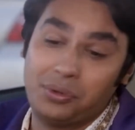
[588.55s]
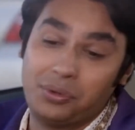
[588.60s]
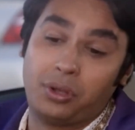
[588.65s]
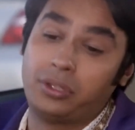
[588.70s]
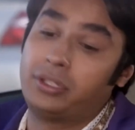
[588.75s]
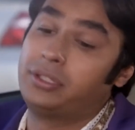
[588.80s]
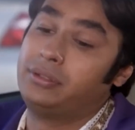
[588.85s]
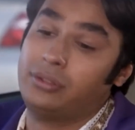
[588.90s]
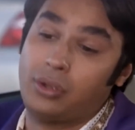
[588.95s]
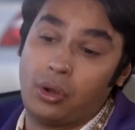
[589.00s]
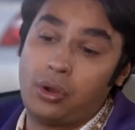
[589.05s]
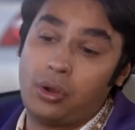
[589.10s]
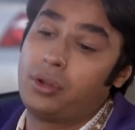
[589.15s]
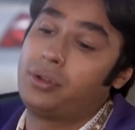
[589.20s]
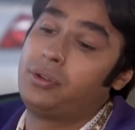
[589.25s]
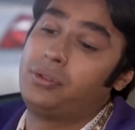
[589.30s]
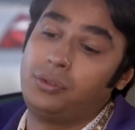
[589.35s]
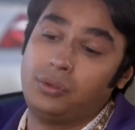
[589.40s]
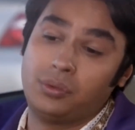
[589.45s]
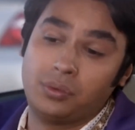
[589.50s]
you call it
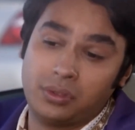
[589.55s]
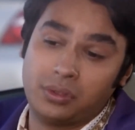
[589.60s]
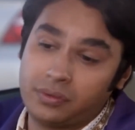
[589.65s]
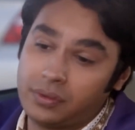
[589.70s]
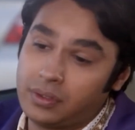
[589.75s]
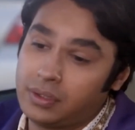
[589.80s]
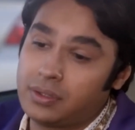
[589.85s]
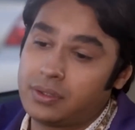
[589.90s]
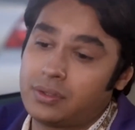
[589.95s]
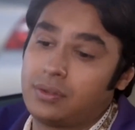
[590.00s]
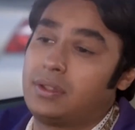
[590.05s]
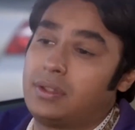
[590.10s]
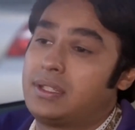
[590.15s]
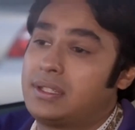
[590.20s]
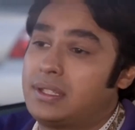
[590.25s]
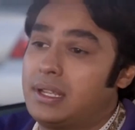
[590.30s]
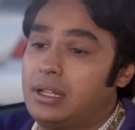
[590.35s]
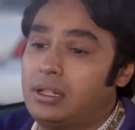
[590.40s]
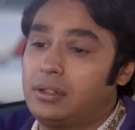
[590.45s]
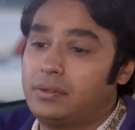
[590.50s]
God or the universe or the
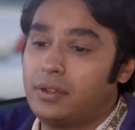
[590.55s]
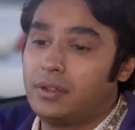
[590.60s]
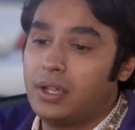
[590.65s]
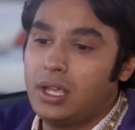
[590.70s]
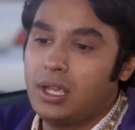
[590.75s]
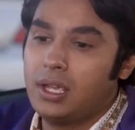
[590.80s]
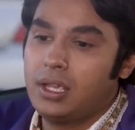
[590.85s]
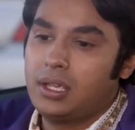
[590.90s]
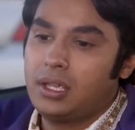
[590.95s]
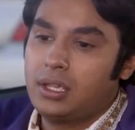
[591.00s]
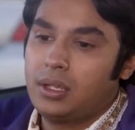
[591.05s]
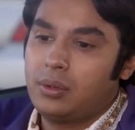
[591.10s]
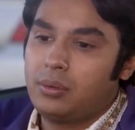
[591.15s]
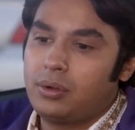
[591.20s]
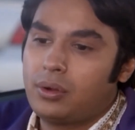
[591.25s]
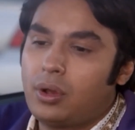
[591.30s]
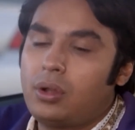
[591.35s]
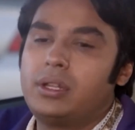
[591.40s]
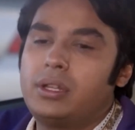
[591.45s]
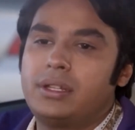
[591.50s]
self,
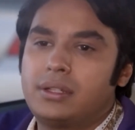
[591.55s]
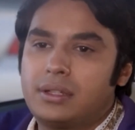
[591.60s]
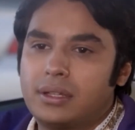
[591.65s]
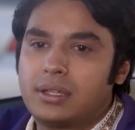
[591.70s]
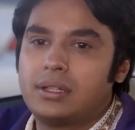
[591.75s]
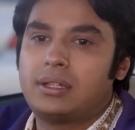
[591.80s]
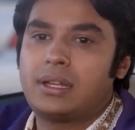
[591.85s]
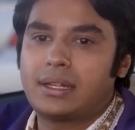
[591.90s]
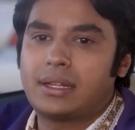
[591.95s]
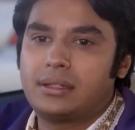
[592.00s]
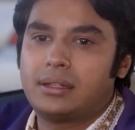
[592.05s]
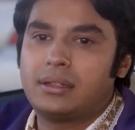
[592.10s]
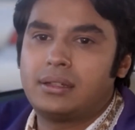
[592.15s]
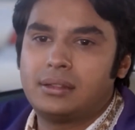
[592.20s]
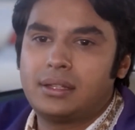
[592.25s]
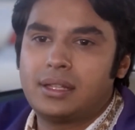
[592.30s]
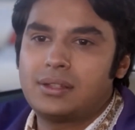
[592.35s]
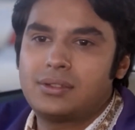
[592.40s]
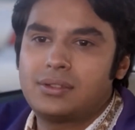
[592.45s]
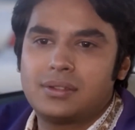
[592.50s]
we're all interconnected,
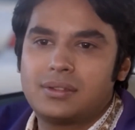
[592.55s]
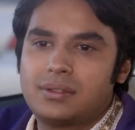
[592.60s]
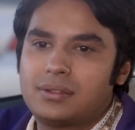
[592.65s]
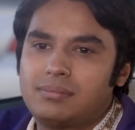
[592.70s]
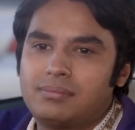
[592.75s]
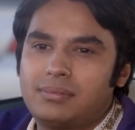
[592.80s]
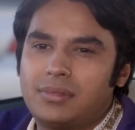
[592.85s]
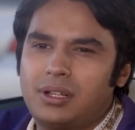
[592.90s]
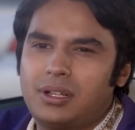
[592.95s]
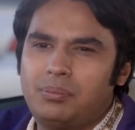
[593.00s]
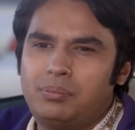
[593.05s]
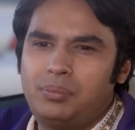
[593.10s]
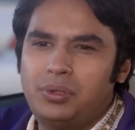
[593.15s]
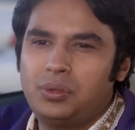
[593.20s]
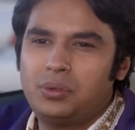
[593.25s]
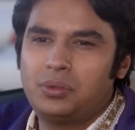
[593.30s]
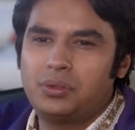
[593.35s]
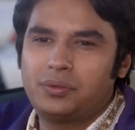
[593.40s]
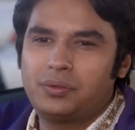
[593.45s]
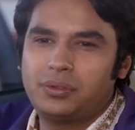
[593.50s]
and that's just a
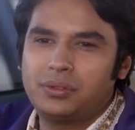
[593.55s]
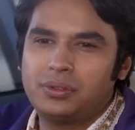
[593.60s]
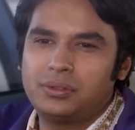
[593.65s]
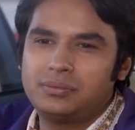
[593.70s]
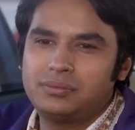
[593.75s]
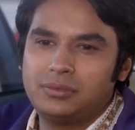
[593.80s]
beautiful...